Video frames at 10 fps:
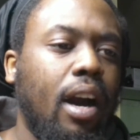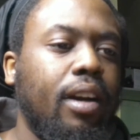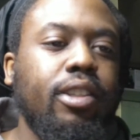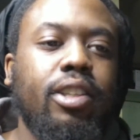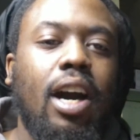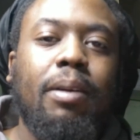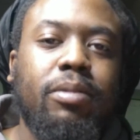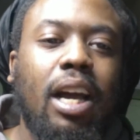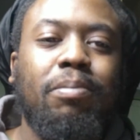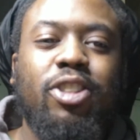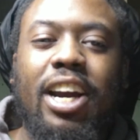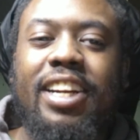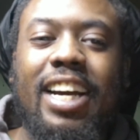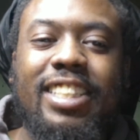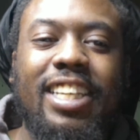you know, I'm trying
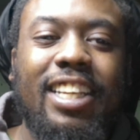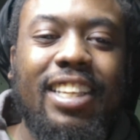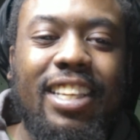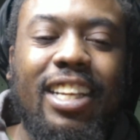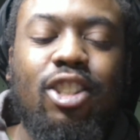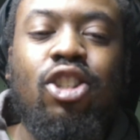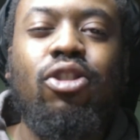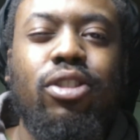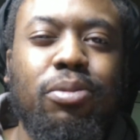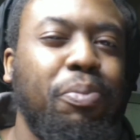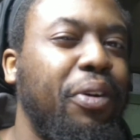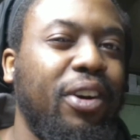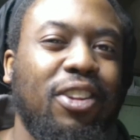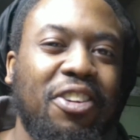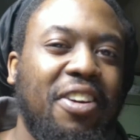not to get too
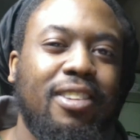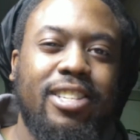spoiled, or else